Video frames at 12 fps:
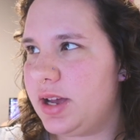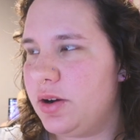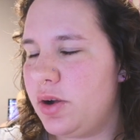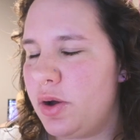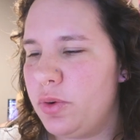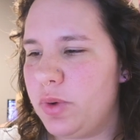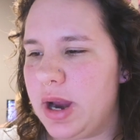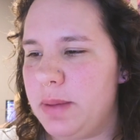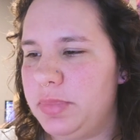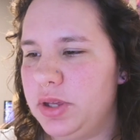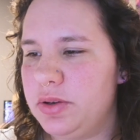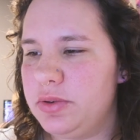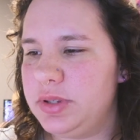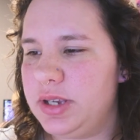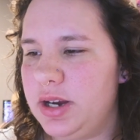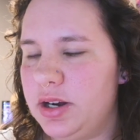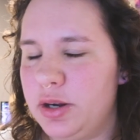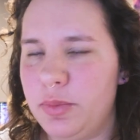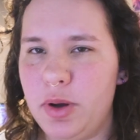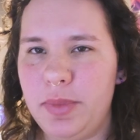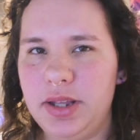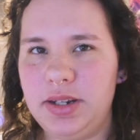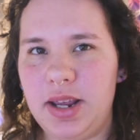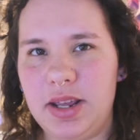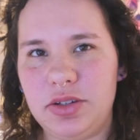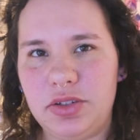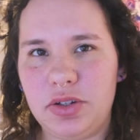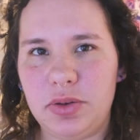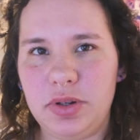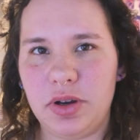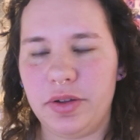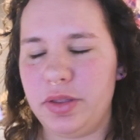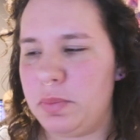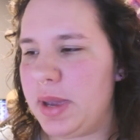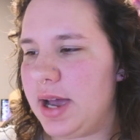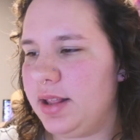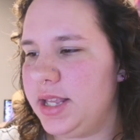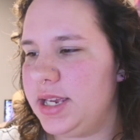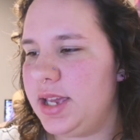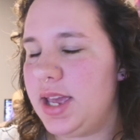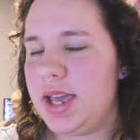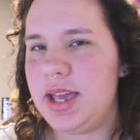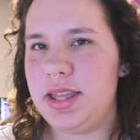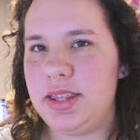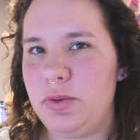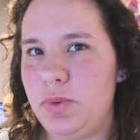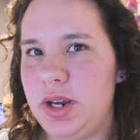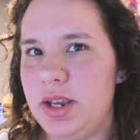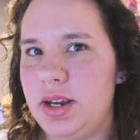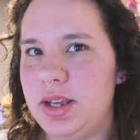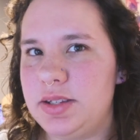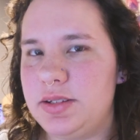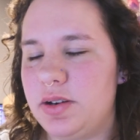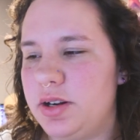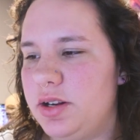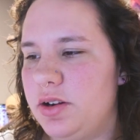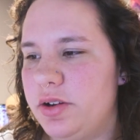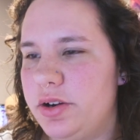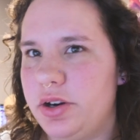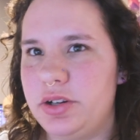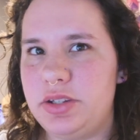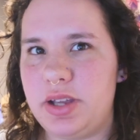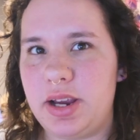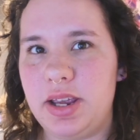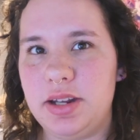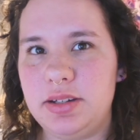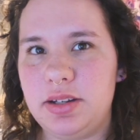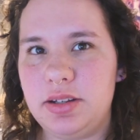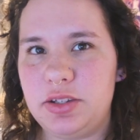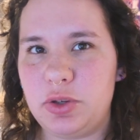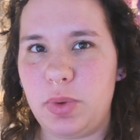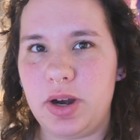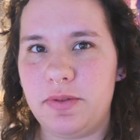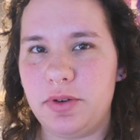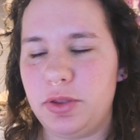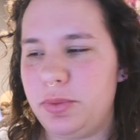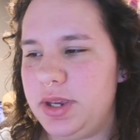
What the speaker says: I'll go grab those here in a moment and show y'all the palette, and then we can get started on our second square for the